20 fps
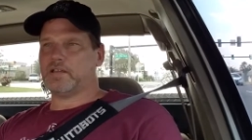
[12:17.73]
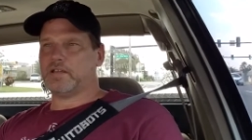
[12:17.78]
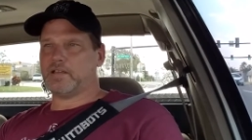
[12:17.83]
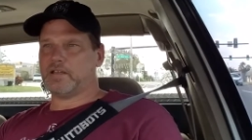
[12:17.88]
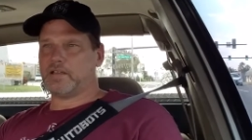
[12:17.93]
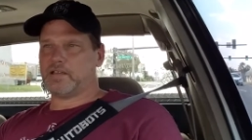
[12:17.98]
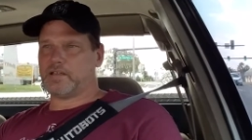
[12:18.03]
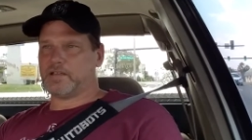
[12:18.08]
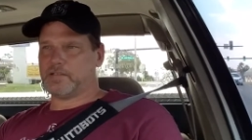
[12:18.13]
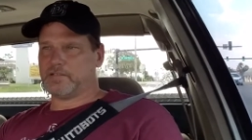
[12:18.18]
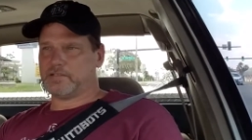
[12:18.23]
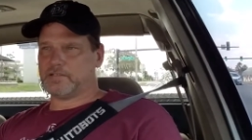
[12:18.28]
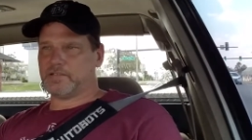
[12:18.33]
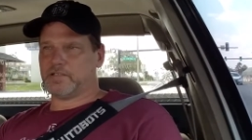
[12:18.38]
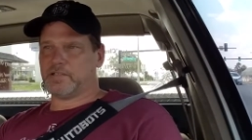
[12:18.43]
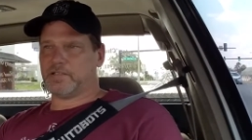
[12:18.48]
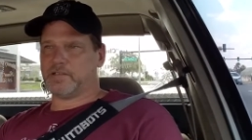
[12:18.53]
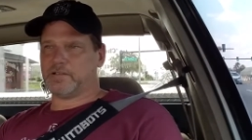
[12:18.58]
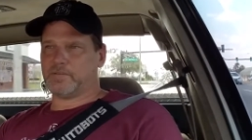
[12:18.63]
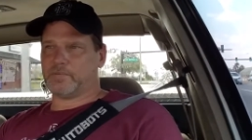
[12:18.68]

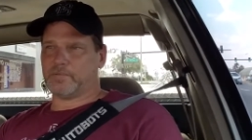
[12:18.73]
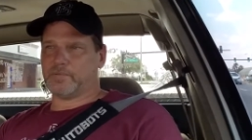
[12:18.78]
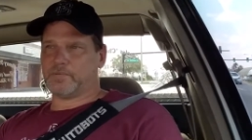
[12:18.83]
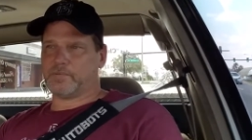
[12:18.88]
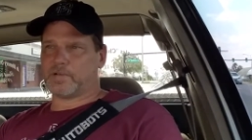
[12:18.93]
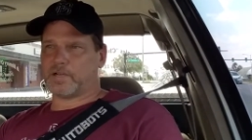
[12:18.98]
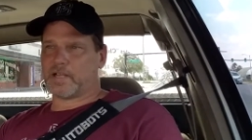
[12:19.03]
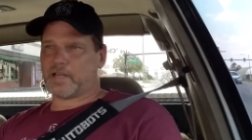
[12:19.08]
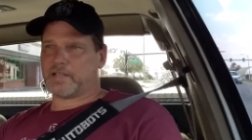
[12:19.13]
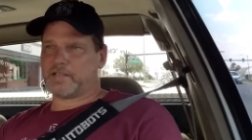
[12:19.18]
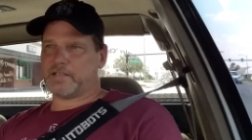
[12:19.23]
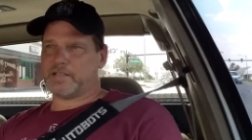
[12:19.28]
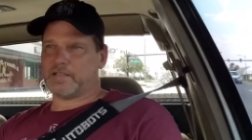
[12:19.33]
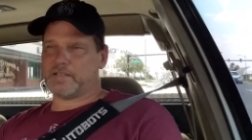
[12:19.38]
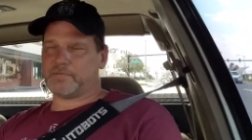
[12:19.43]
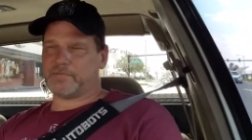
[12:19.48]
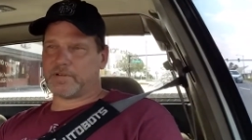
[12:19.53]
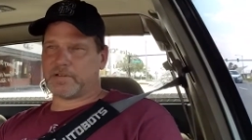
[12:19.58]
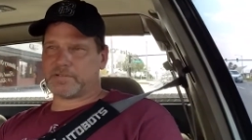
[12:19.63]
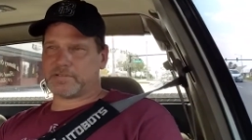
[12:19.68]
And what I
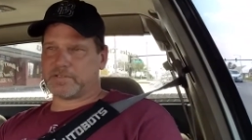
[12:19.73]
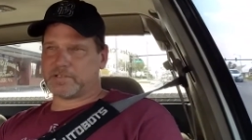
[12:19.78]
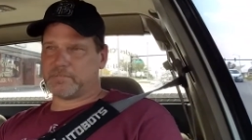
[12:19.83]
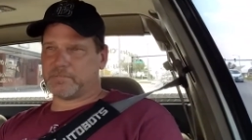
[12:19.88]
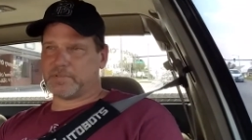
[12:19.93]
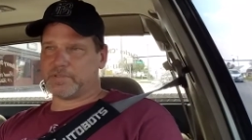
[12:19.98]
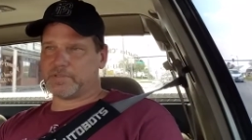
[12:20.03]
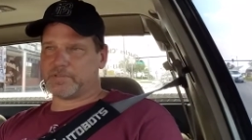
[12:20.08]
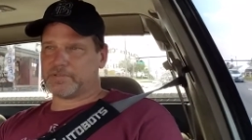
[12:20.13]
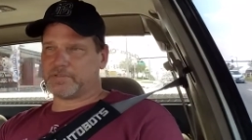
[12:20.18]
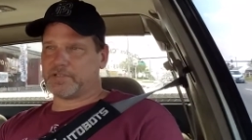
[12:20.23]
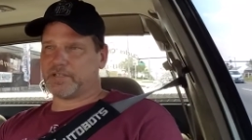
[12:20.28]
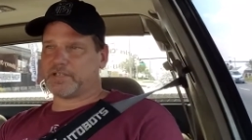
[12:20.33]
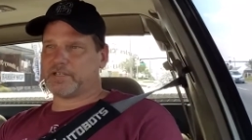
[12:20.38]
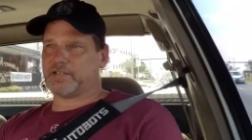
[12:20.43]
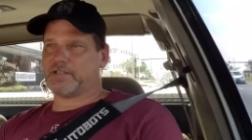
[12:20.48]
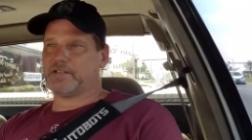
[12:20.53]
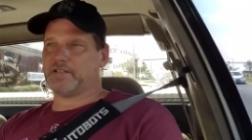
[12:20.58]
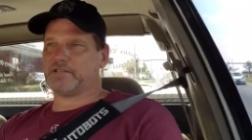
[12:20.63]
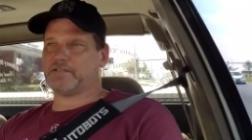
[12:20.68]
did while I was in the
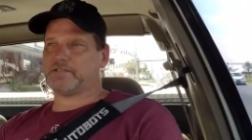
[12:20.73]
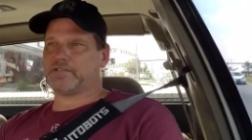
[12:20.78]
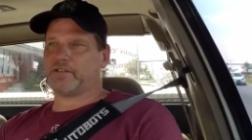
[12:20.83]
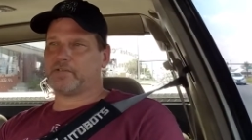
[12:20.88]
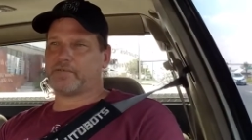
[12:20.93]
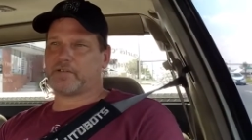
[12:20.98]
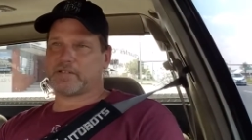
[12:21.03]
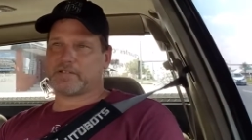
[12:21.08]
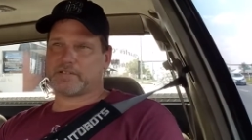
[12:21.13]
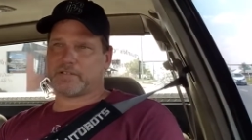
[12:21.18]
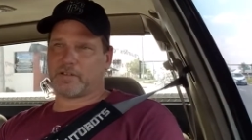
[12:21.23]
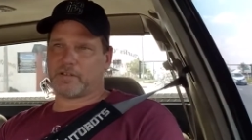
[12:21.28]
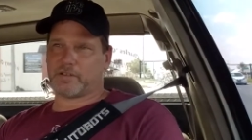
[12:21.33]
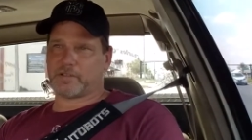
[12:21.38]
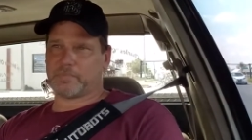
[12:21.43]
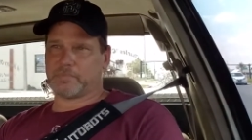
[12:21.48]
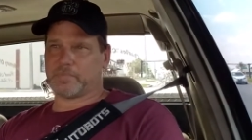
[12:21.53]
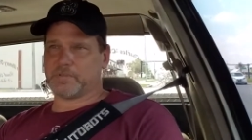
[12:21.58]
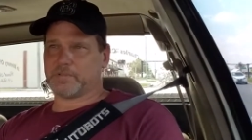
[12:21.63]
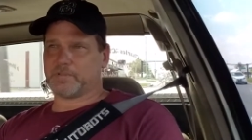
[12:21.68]
military, the stuff I saw
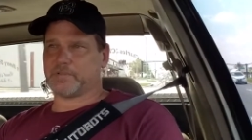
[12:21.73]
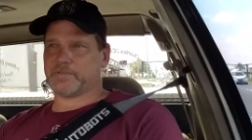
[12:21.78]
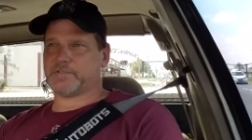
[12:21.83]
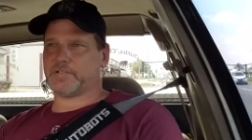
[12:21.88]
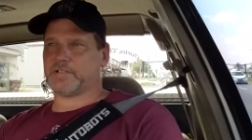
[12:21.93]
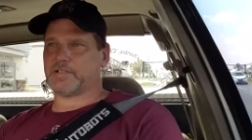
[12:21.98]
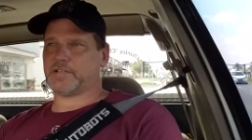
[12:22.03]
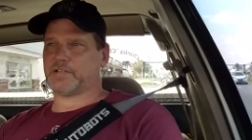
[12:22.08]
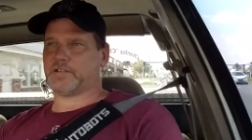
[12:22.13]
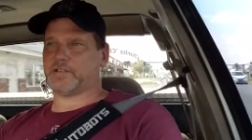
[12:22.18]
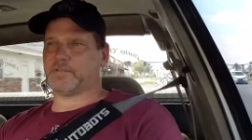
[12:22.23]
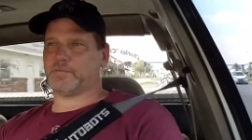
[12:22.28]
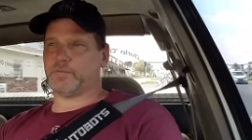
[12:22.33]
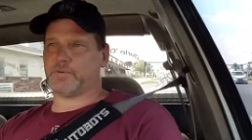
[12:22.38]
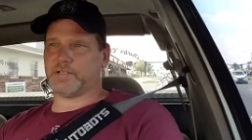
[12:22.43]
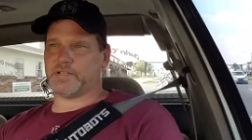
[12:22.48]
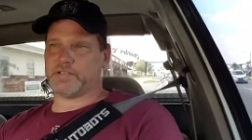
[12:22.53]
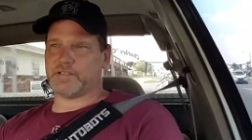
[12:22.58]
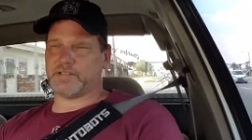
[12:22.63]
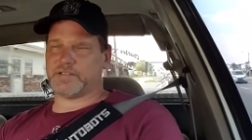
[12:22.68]
in the military,
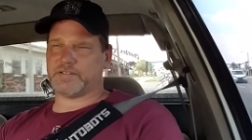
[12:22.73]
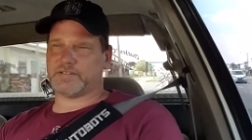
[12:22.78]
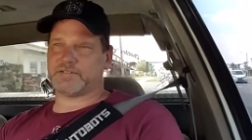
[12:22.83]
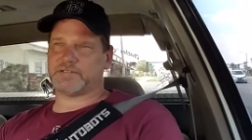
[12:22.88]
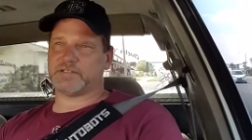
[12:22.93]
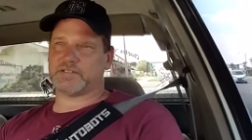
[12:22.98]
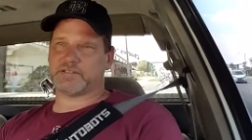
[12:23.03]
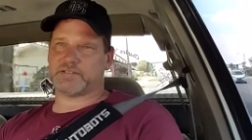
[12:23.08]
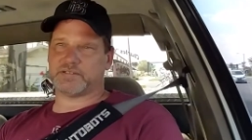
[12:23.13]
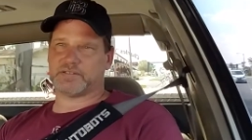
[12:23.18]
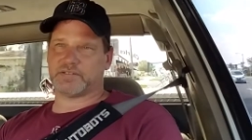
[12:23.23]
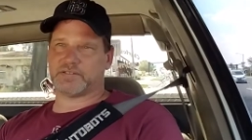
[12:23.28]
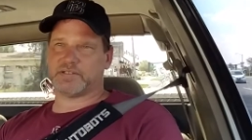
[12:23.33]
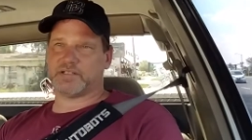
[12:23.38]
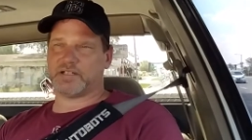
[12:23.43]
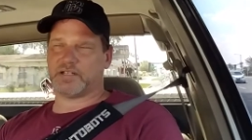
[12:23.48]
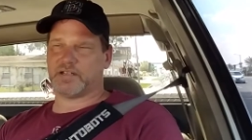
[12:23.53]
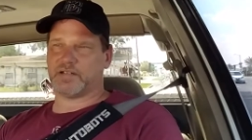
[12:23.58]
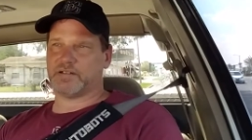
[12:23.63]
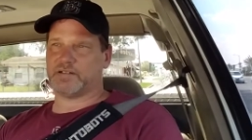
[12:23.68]
witnessed, and
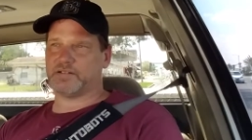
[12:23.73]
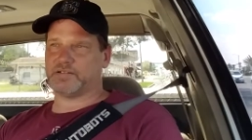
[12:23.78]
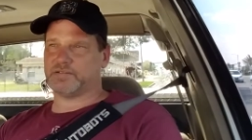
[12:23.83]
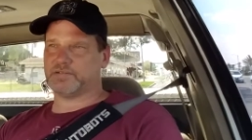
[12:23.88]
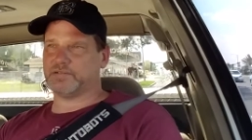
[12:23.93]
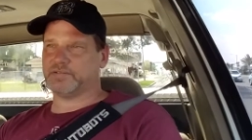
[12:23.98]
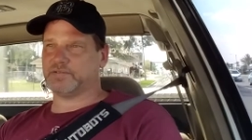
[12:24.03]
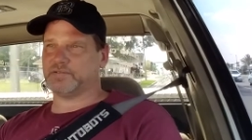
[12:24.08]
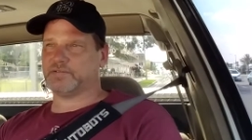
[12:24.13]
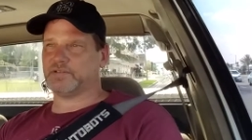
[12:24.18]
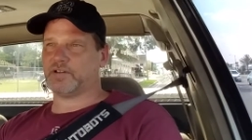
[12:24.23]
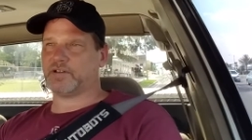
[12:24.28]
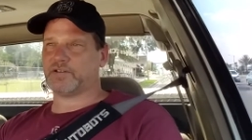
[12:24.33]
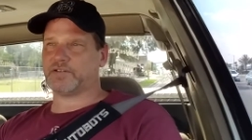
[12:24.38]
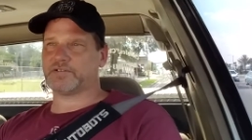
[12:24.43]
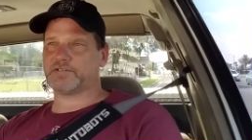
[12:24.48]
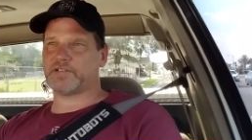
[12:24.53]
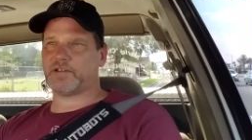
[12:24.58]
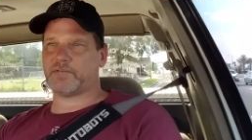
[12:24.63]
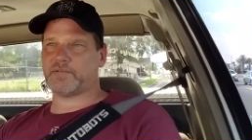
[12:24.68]
and
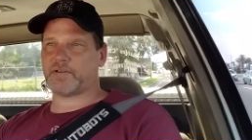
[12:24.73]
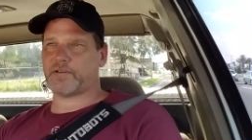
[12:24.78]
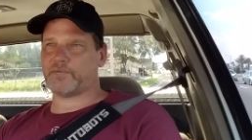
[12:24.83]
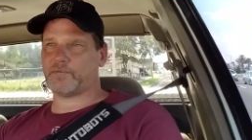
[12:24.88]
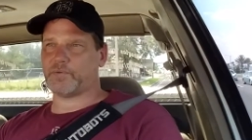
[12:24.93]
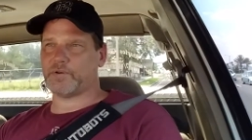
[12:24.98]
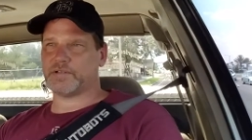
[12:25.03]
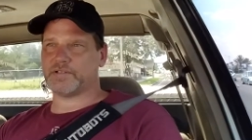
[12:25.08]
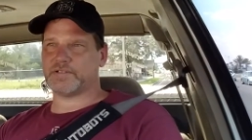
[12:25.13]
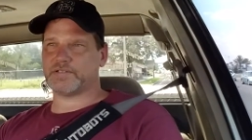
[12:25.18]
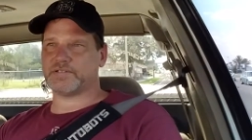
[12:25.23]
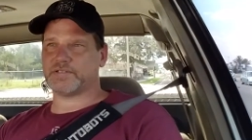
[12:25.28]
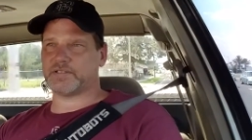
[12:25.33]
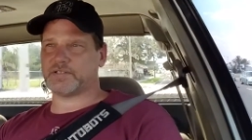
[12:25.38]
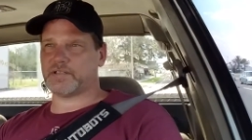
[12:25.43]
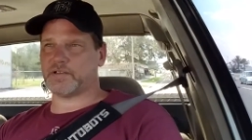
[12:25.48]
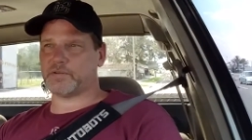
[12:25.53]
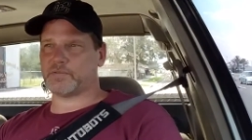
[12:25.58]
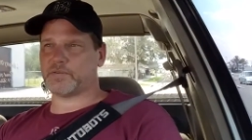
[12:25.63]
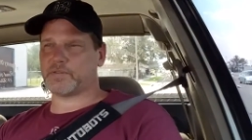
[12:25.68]
all the stuff I've witnessed
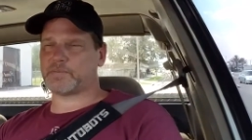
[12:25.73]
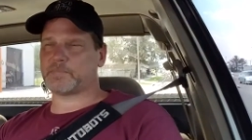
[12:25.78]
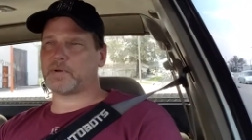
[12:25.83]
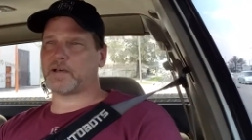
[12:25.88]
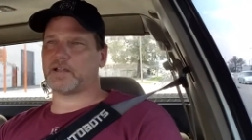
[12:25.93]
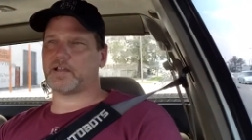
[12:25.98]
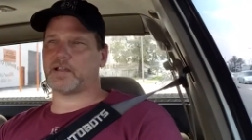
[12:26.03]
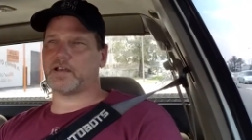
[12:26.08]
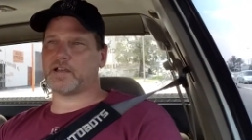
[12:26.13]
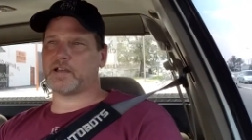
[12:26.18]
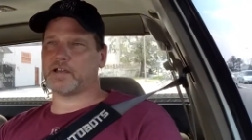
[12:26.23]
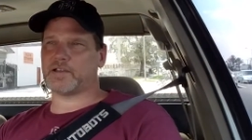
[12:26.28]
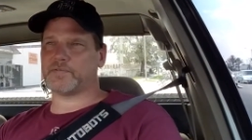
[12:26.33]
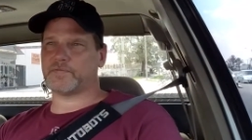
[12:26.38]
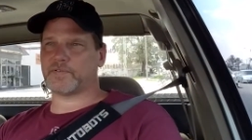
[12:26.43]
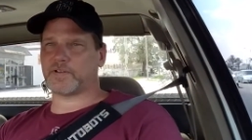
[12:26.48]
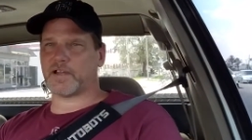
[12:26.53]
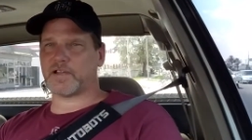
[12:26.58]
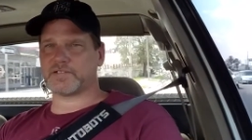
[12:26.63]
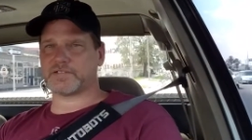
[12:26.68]
and dealt with in my life,
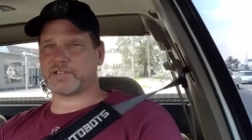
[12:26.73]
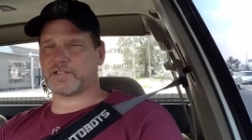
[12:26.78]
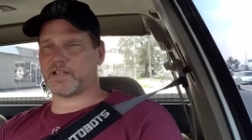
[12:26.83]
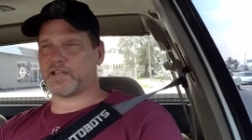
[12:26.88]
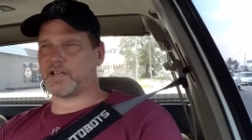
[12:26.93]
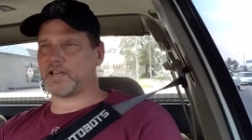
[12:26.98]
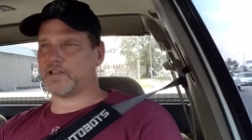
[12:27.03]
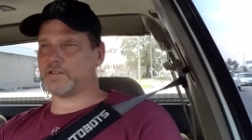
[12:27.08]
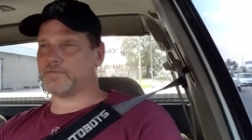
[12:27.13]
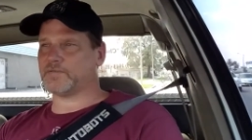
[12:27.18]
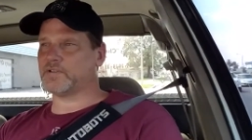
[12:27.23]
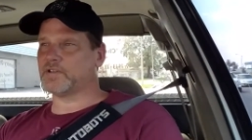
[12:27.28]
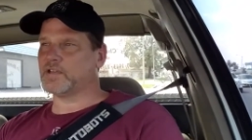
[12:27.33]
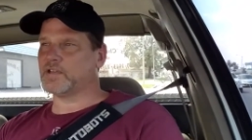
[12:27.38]
loss of life.